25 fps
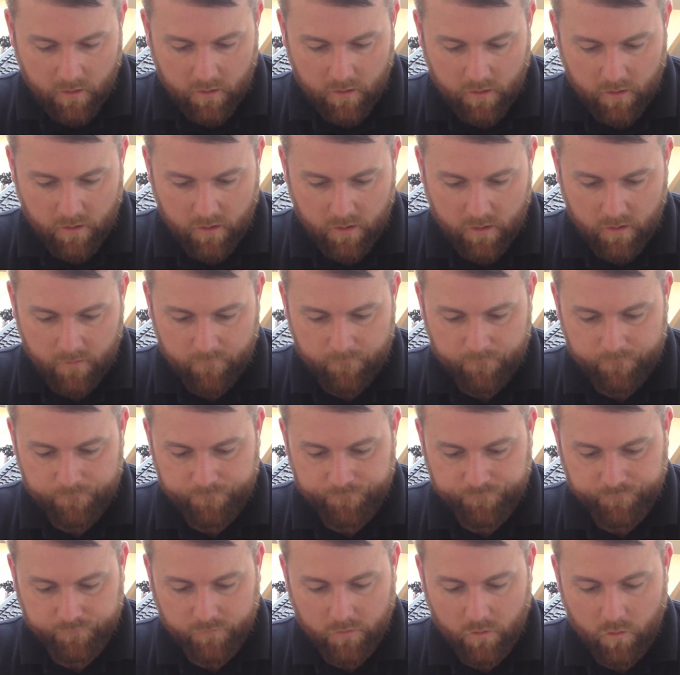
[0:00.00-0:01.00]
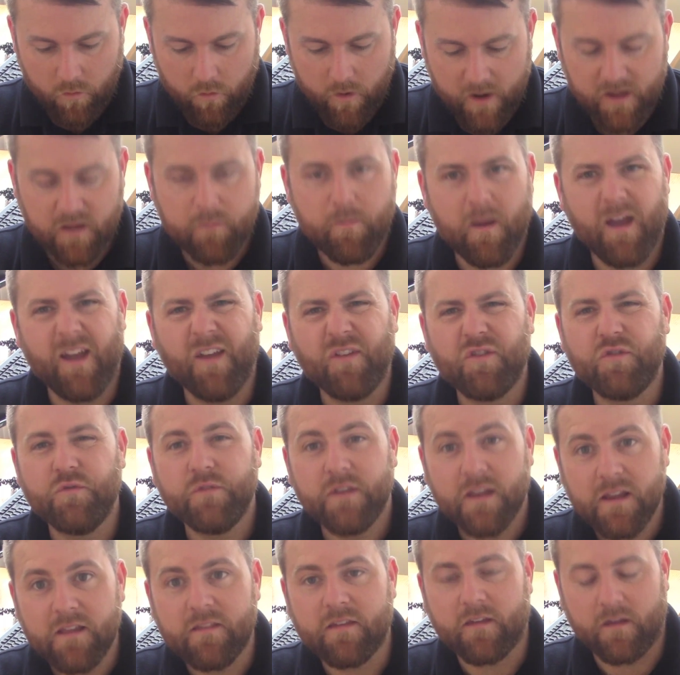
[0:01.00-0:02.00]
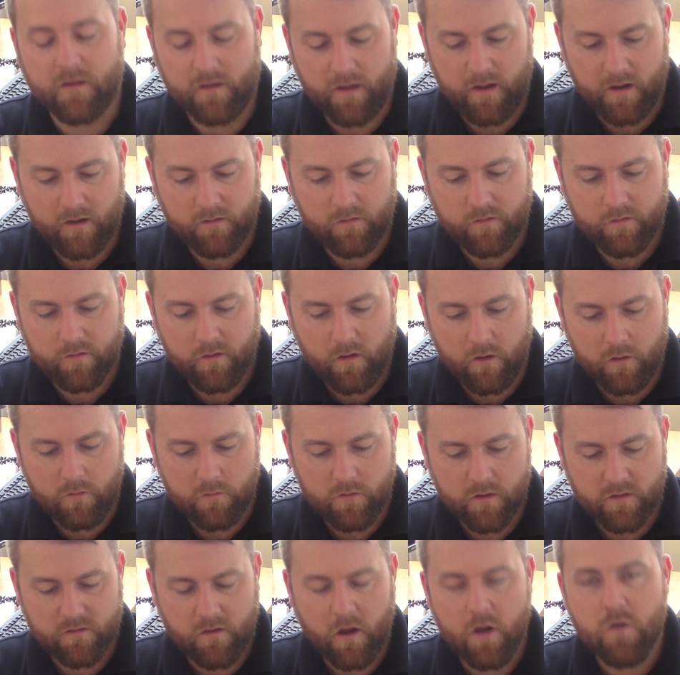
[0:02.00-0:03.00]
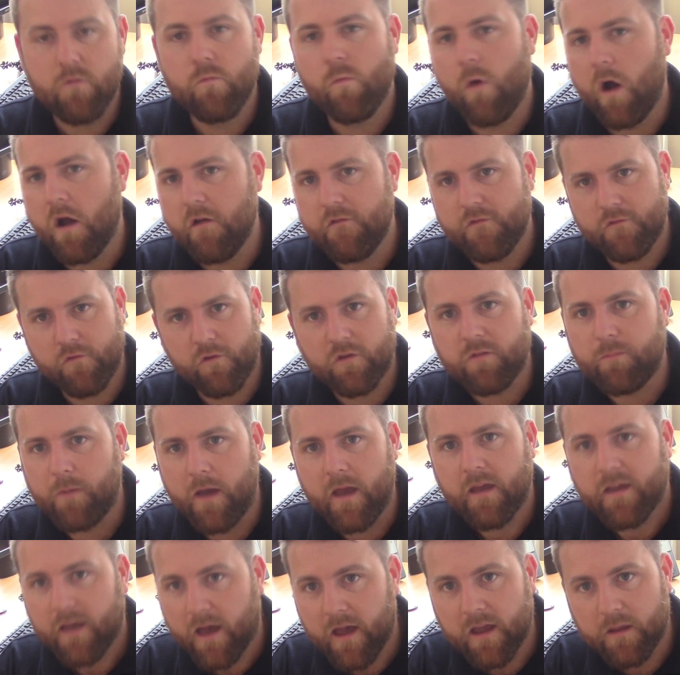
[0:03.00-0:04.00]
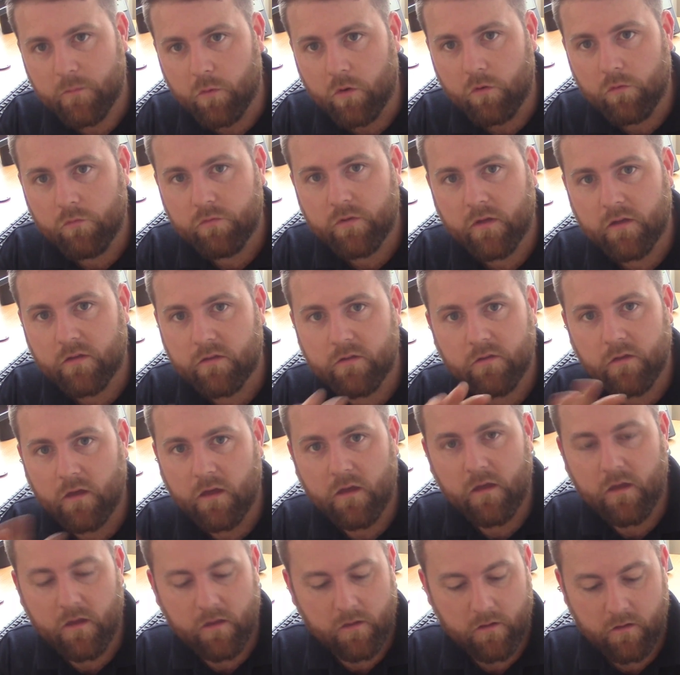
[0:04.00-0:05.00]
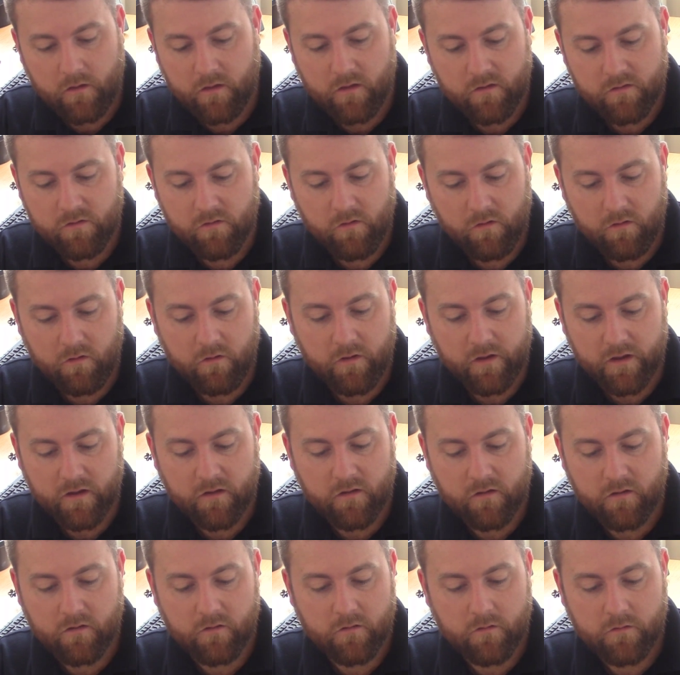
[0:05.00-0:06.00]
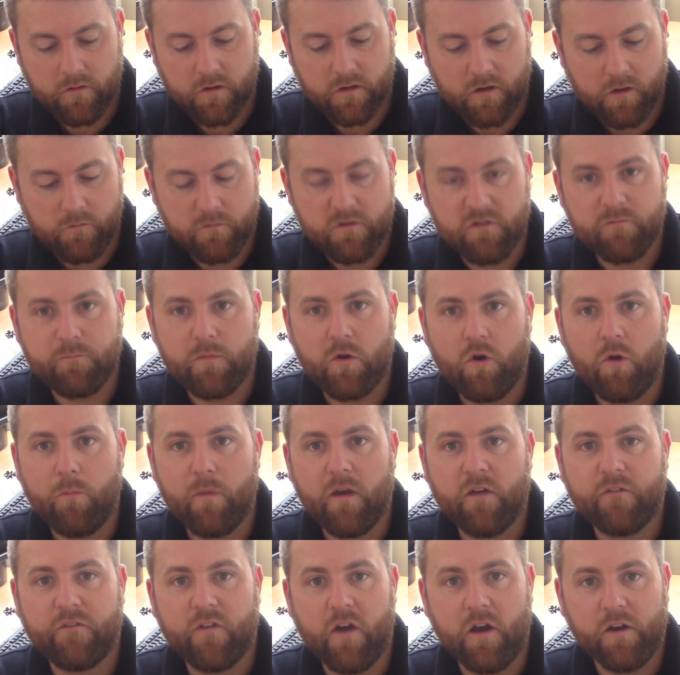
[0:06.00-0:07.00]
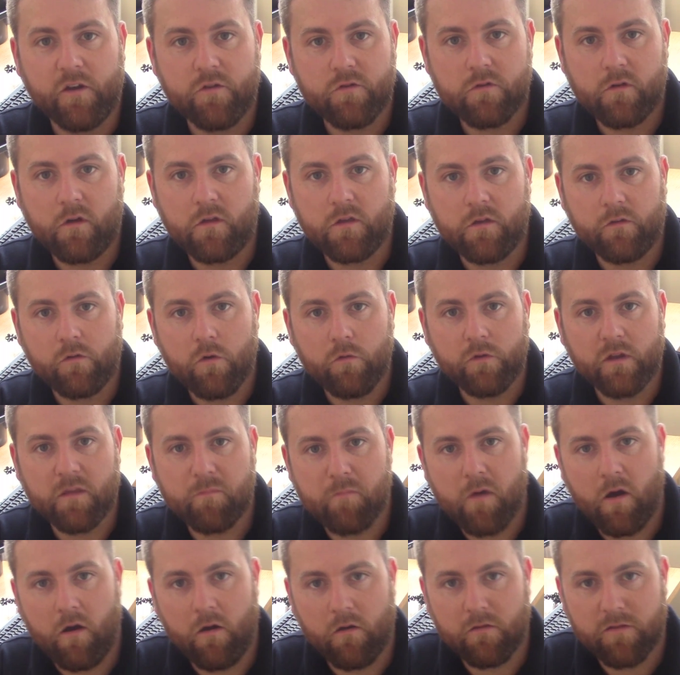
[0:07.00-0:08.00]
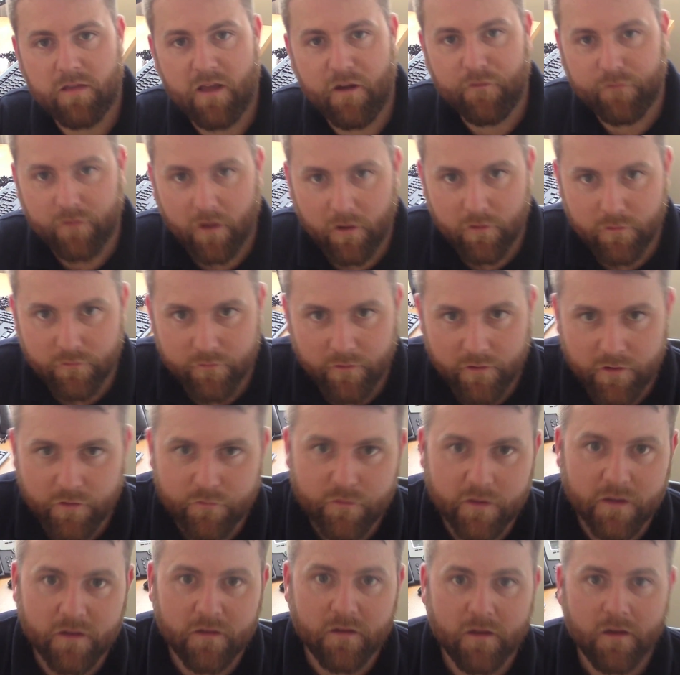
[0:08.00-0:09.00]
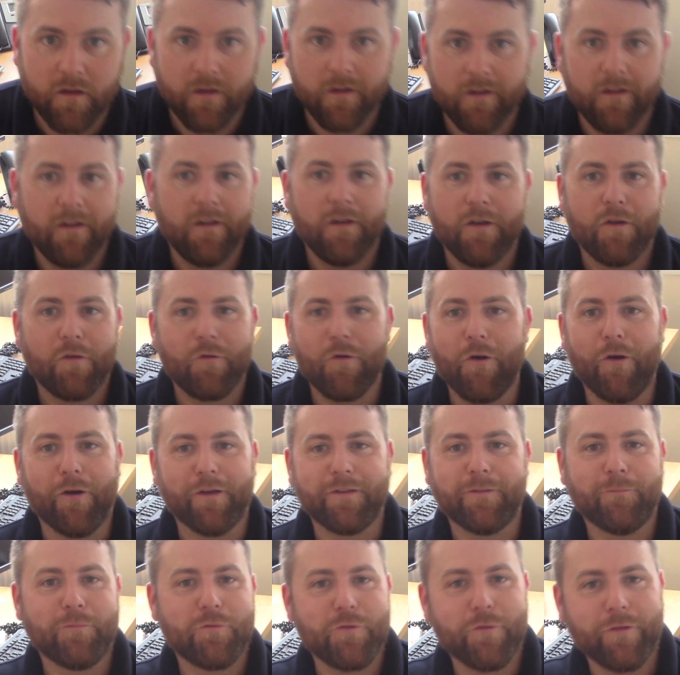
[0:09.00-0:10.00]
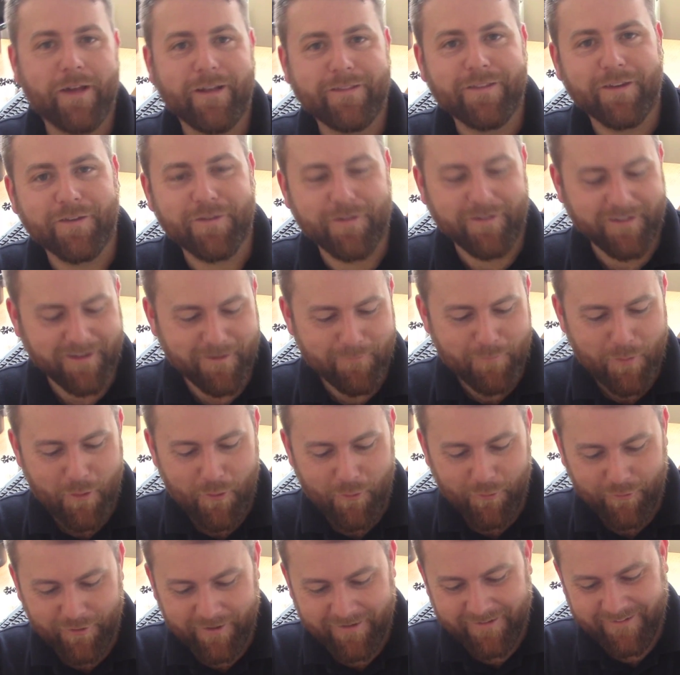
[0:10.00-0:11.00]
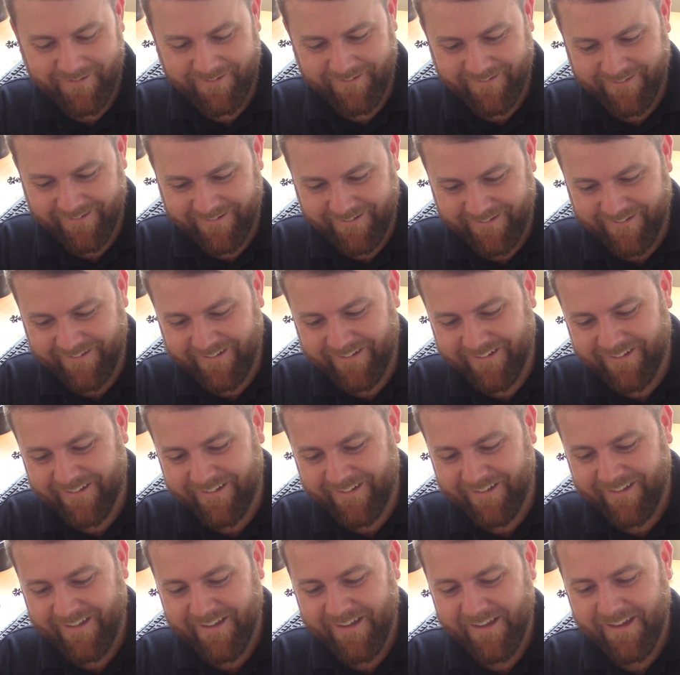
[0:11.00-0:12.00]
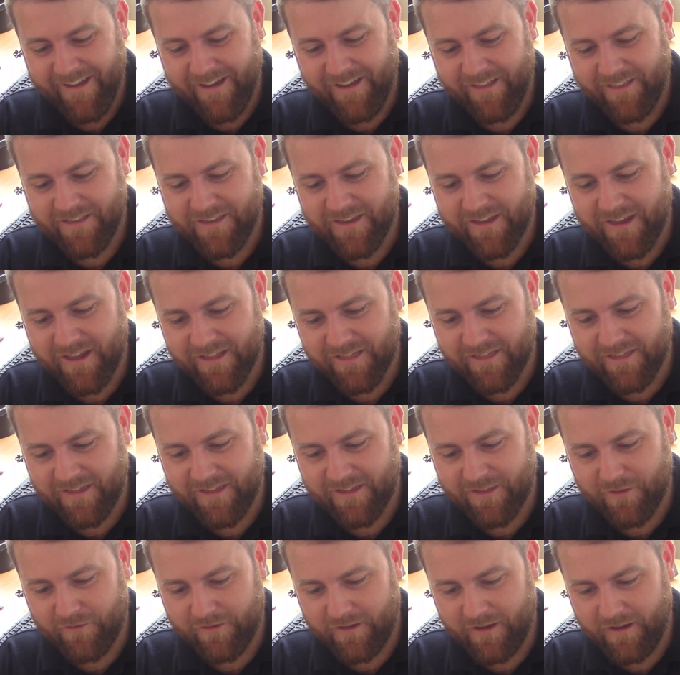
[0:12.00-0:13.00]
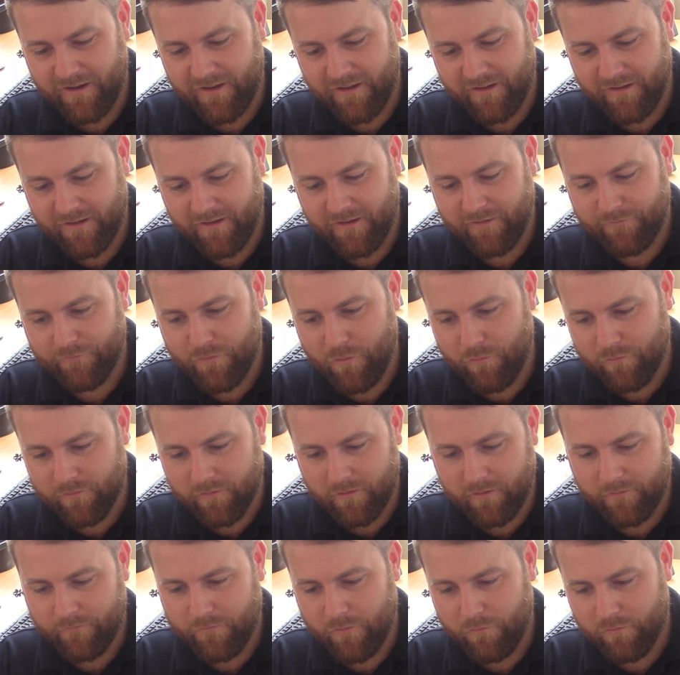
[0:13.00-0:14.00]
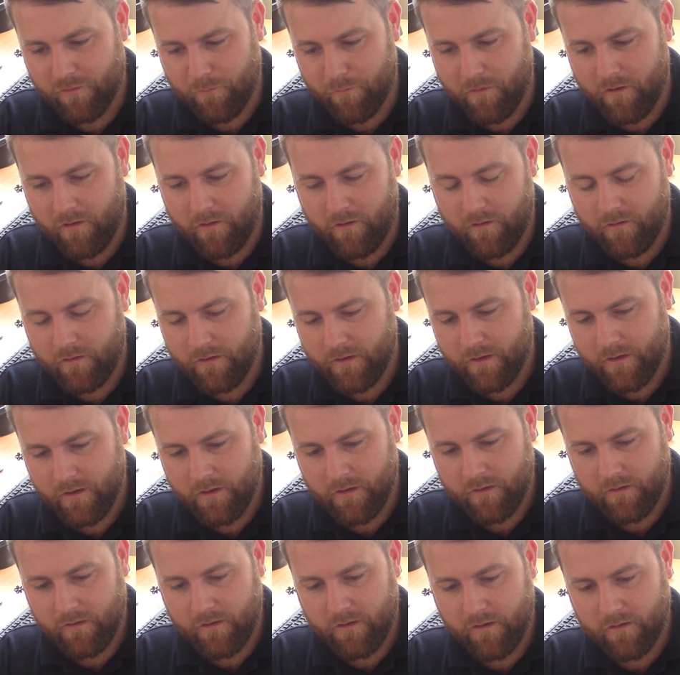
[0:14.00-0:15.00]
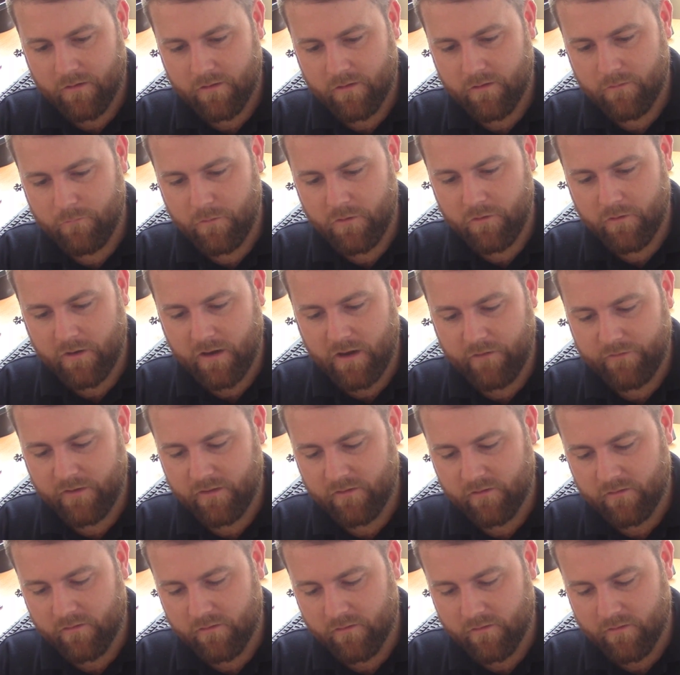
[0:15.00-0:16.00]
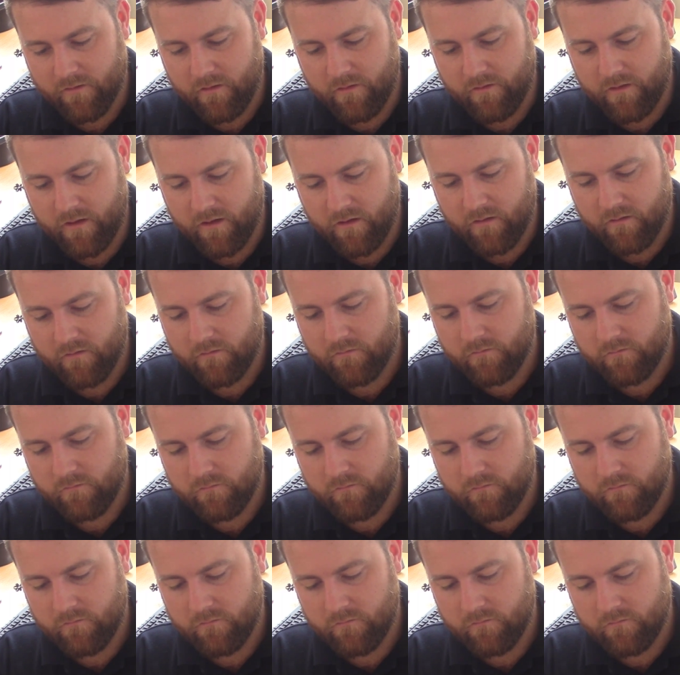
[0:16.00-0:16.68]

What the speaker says: Or any pairs you need to connect. So don't worry if you've got spare cables. It's not like, you know, when you've built a bit of furniture and you've got all these parts left over and you think, Christ, I'm sure that does something important. And then your kid sits on it and it falls apart. We're not going to have an instance like that.